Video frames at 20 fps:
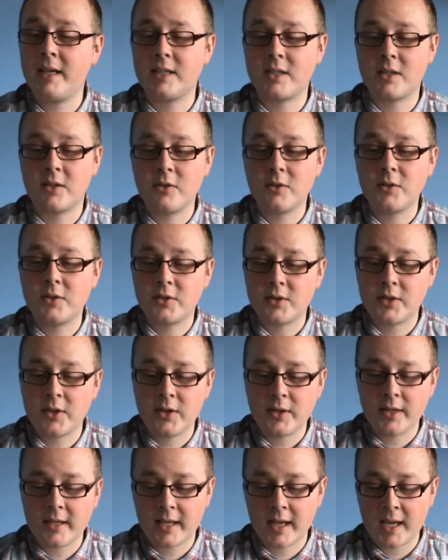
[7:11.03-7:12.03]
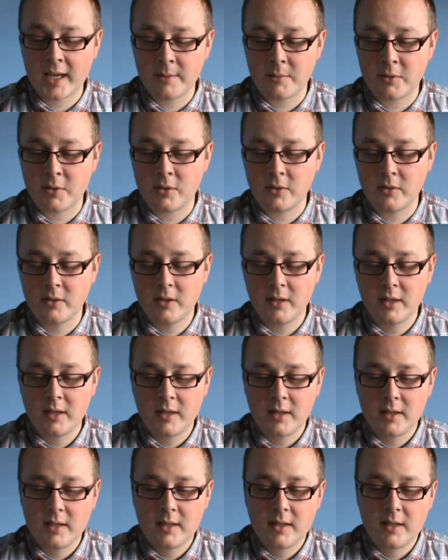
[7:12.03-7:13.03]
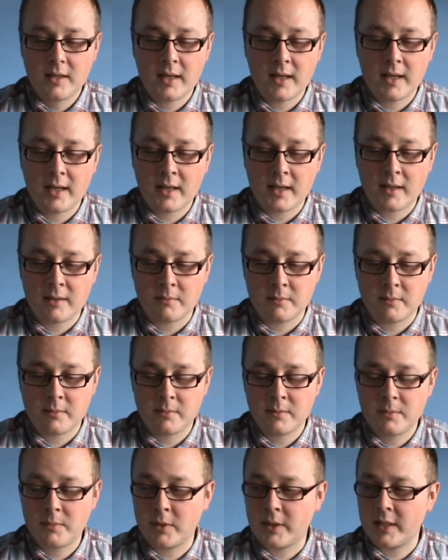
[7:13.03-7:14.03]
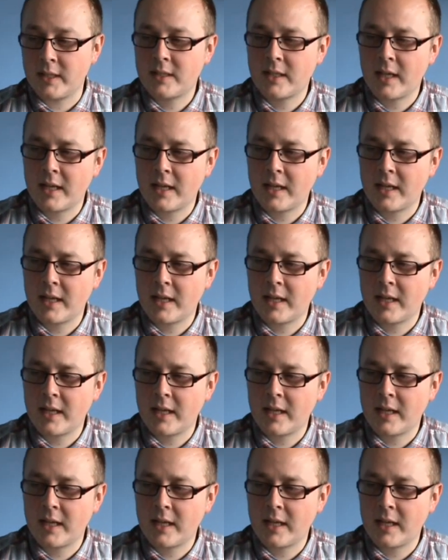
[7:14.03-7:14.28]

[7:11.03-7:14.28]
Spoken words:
It's a good sturdy cable, but